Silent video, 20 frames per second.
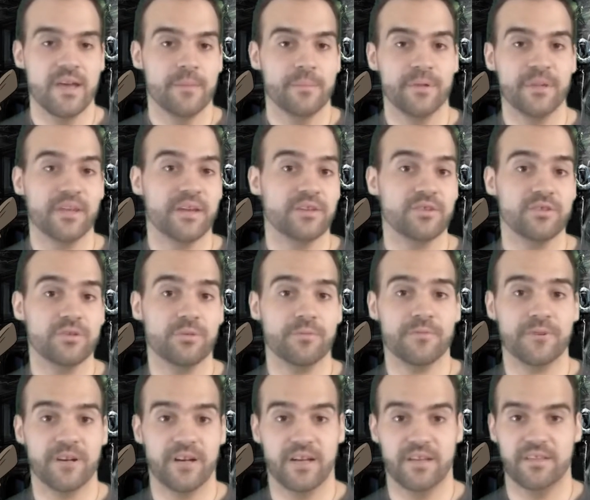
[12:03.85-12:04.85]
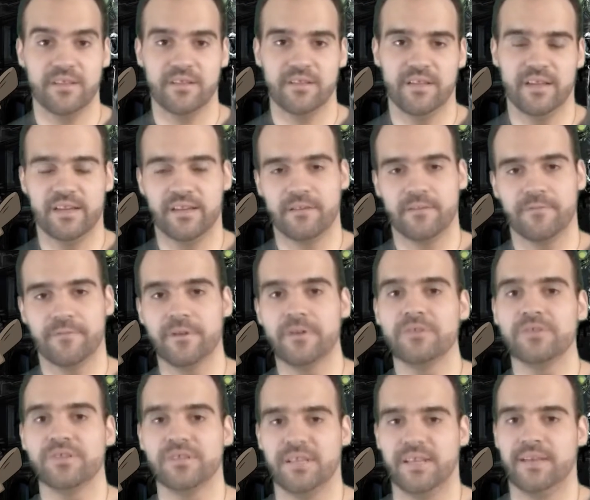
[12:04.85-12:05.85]
But they could do it for other like
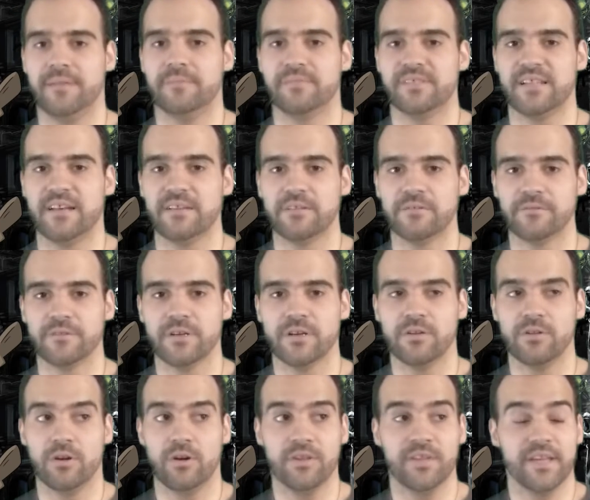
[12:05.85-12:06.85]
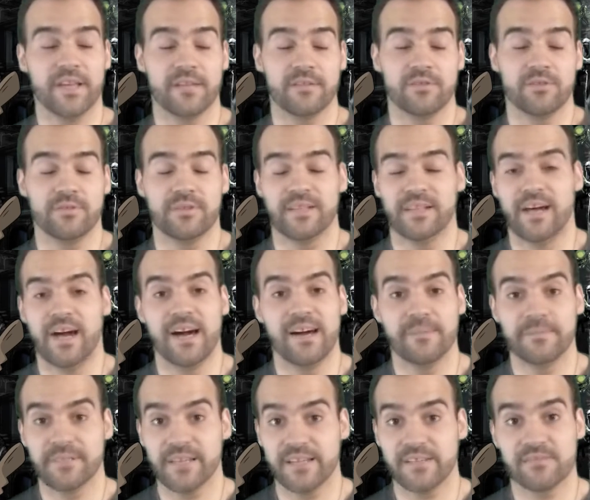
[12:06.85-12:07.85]
future games down the road. Or they can do it in an
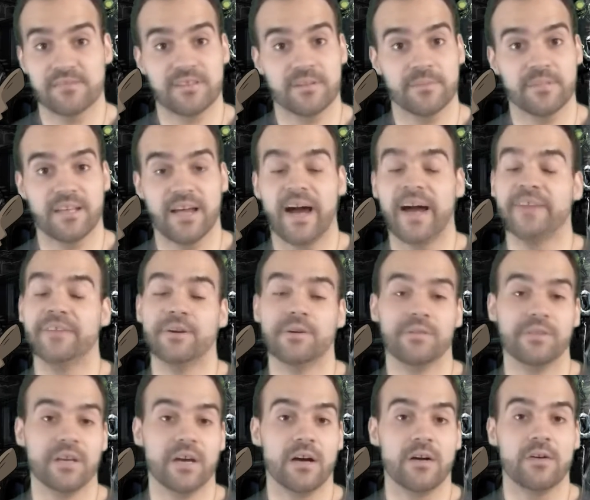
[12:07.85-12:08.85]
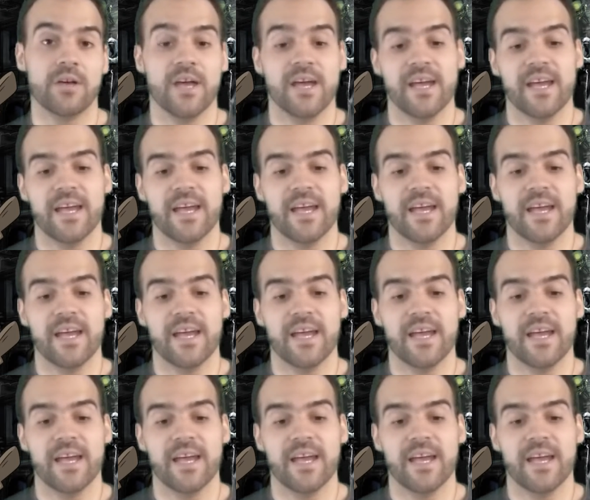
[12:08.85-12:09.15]
update or something, I don't know.